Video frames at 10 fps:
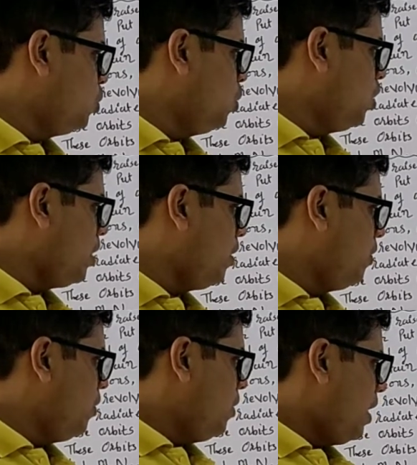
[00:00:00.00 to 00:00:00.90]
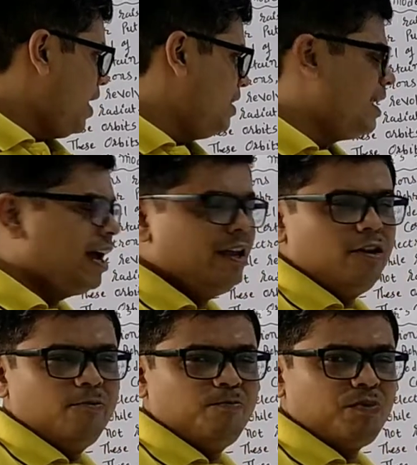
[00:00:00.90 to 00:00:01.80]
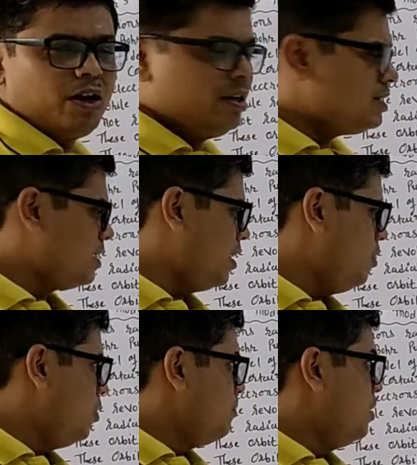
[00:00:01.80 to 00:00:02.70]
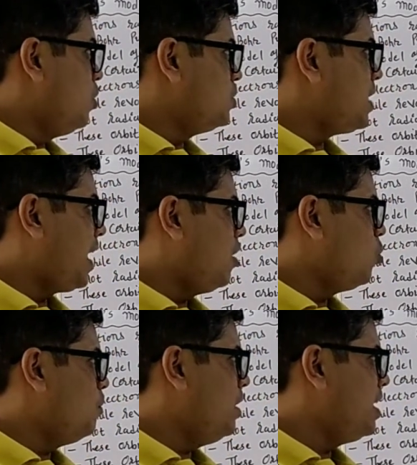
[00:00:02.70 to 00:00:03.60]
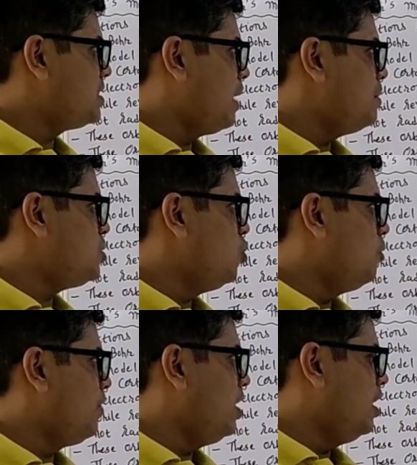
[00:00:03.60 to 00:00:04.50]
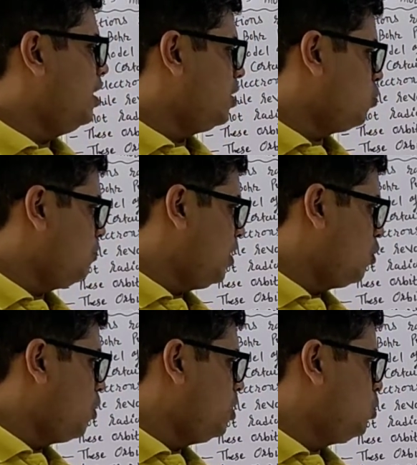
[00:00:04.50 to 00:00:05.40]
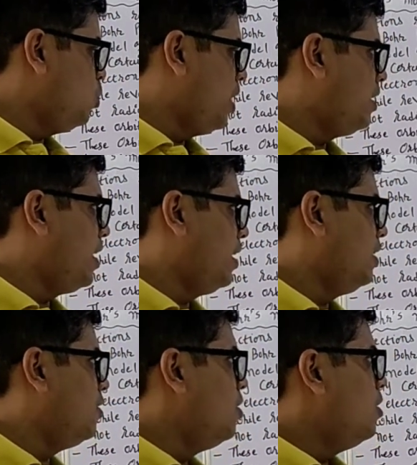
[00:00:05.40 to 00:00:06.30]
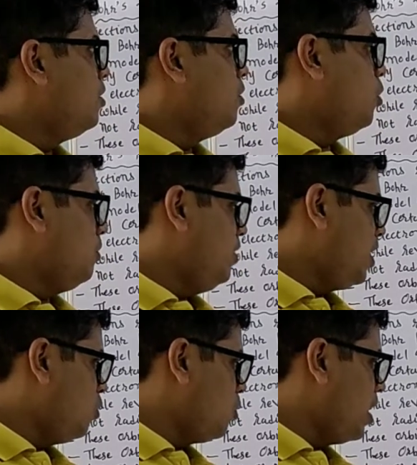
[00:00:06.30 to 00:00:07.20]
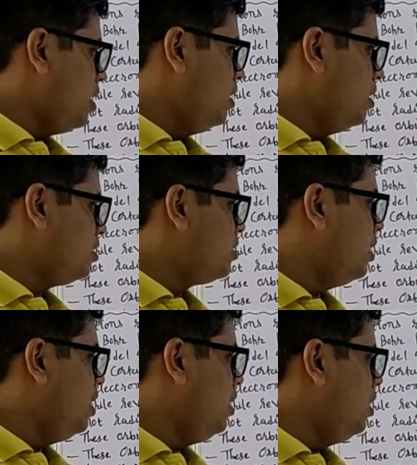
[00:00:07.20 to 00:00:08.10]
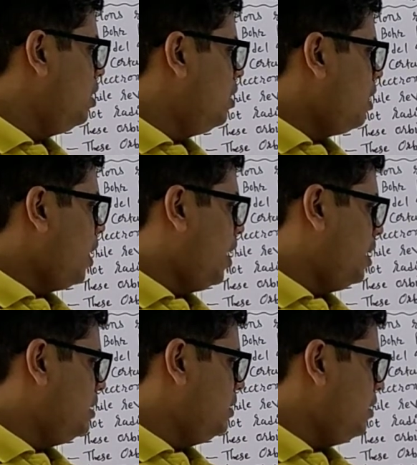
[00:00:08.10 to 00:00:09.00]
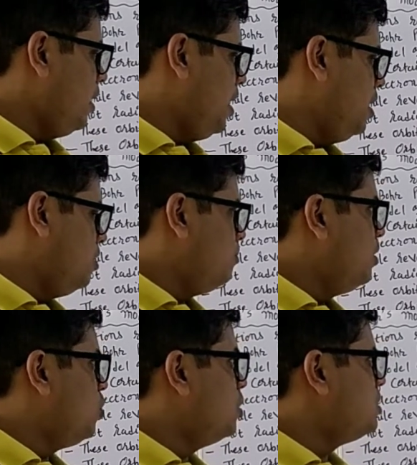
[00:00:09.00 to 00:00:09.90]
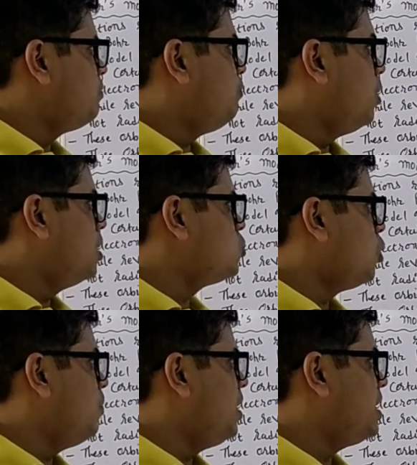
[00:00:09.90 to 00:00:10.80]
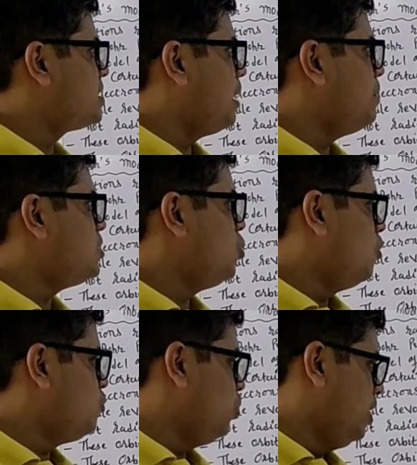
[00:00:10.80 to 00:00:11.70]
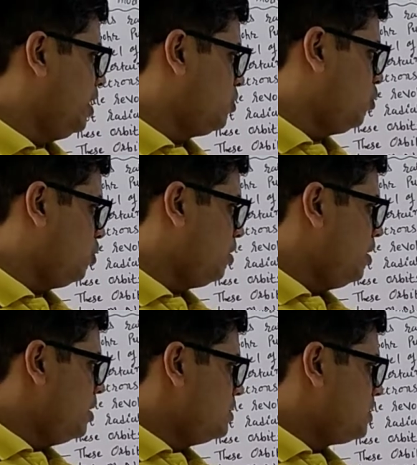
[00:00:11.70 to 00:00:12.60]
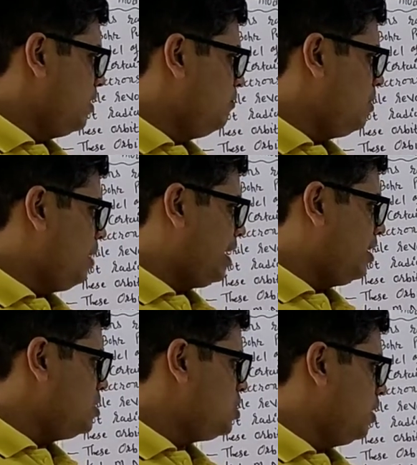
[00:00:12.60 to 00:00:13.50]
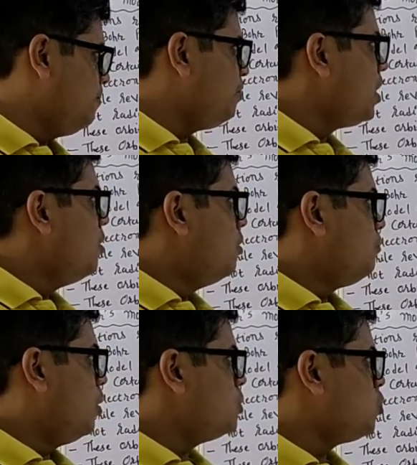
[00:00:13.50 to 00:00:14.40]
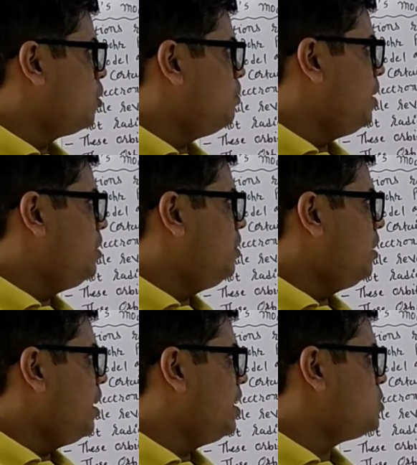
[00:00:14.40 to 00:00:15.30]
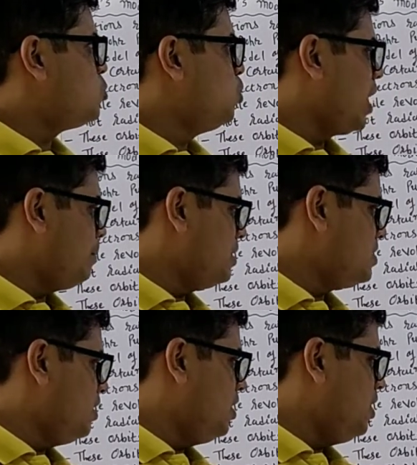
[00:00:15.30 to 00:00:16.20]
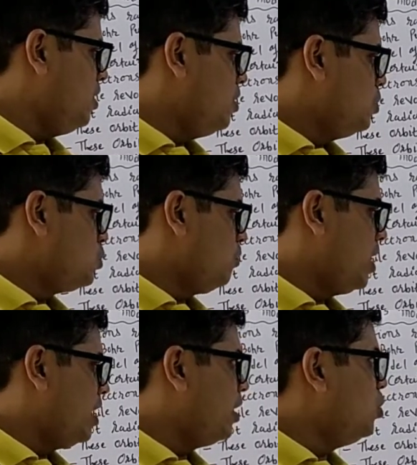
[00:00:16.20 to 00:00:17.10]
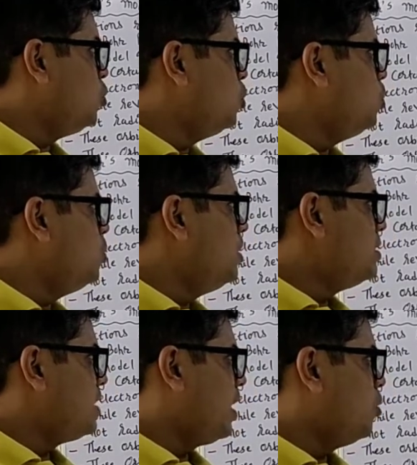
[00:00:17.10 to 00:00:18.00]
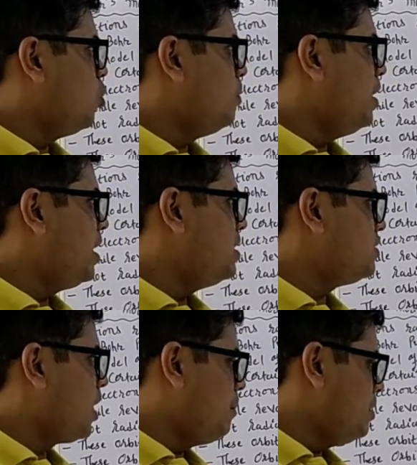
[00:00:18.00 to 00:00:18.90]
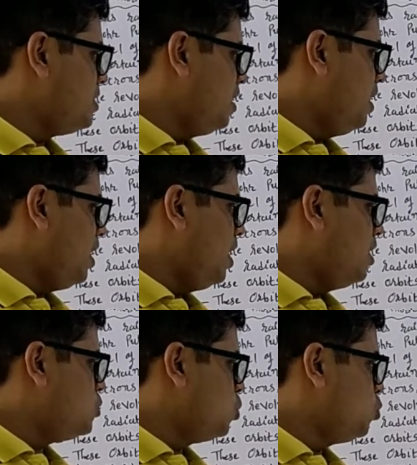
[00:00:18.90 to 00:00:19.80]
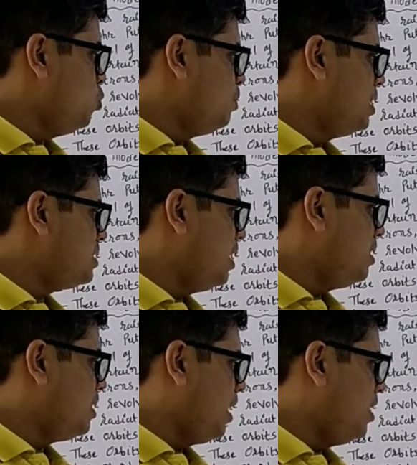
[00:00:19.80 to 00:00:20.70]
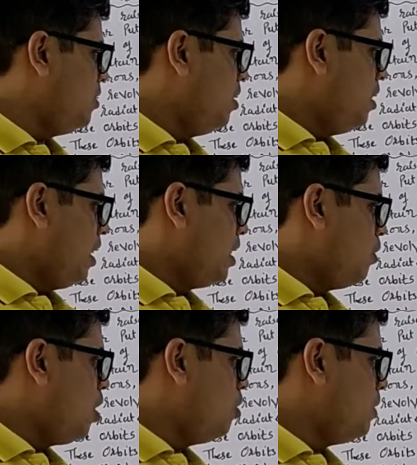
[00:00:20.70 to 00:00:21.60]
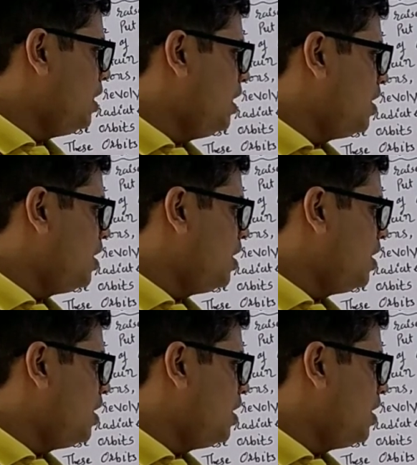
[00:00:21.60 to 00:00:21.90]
2 and 9. Understand? Because second orbit has capacity of 8 electron. We cannot write 2 and 9. Or we cannot write here 3 and 8 because first orbit has capacity of 2 electron. Same way magnesium, first orbit has 2 capacity. So we are writing 2. Second orbit has capacity 8. So 2 plus 8, 10. And now how many